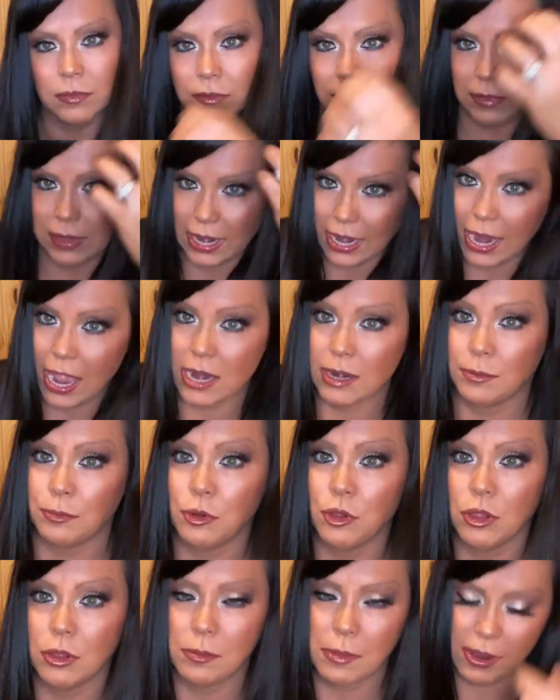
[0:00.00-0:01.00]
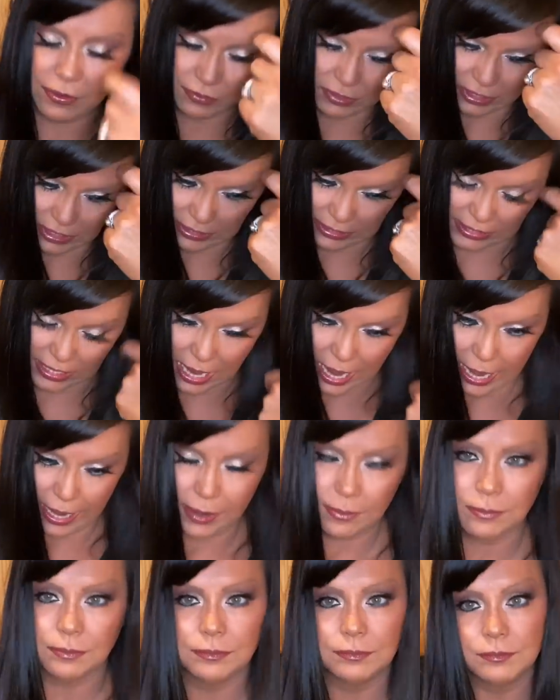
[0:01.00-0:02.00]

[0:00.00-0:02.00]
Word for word: Then I kind of pull them off to the side.